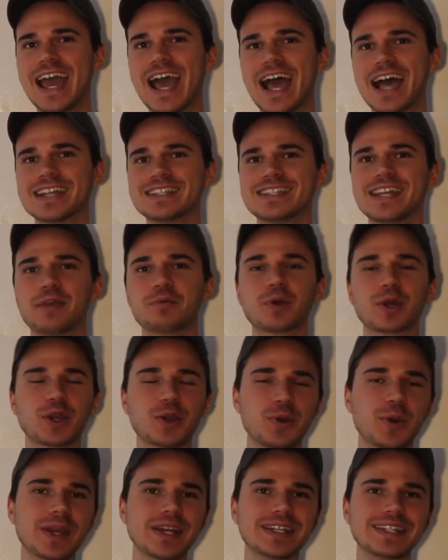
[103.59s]
as they were
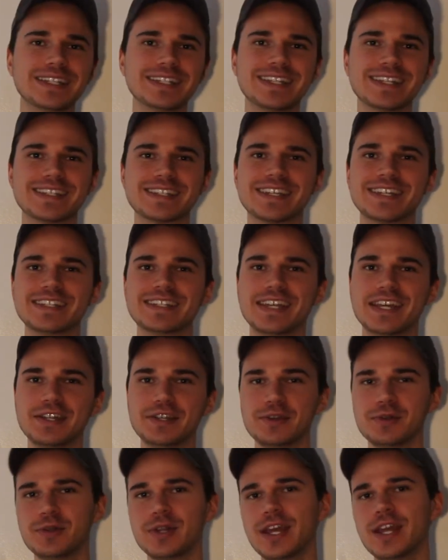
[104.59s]
quickly
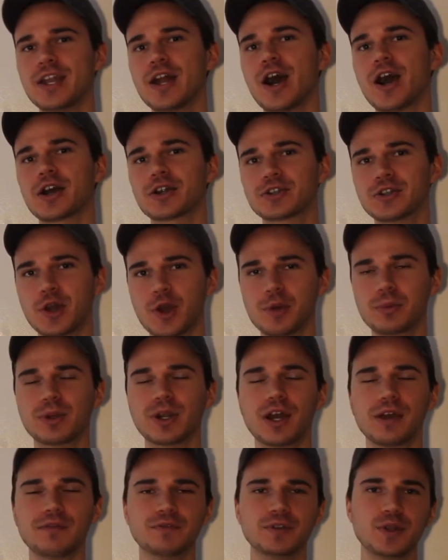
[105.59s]
discontinued in October
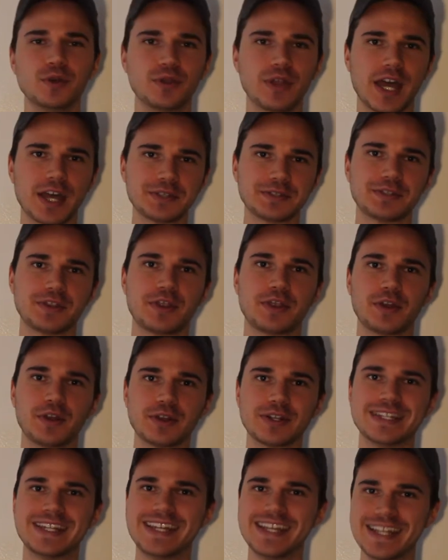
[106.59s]
of
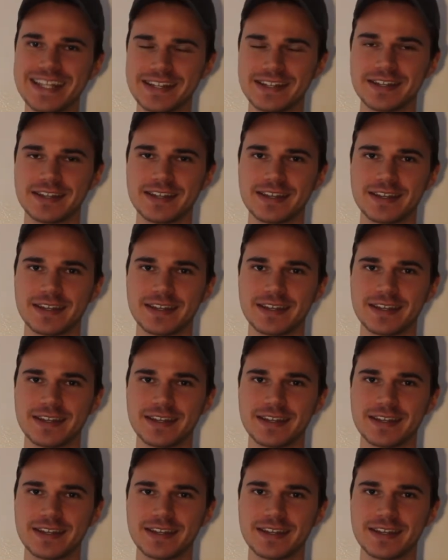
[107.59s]
2013.